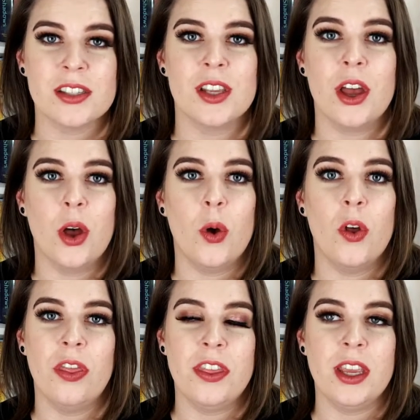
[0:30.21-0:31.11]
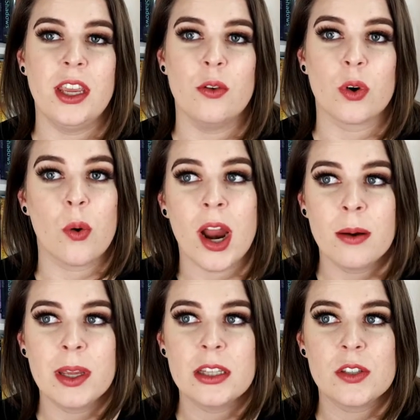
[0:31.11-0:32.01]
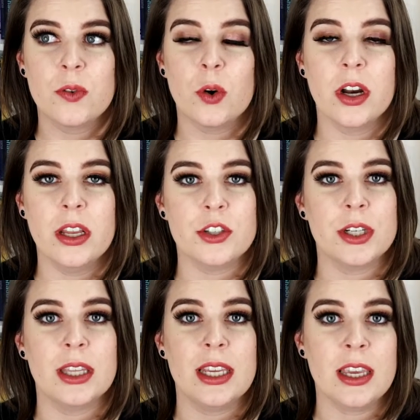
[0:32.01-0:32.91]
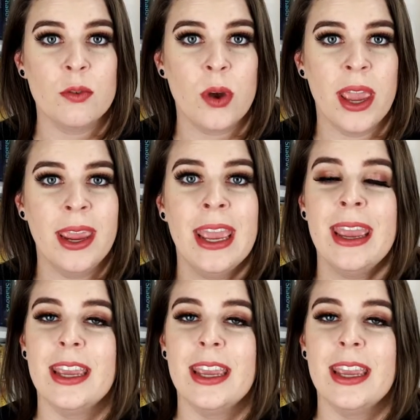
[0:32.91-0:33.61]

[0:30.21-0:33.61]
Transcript: So the requirements for entering the giveaway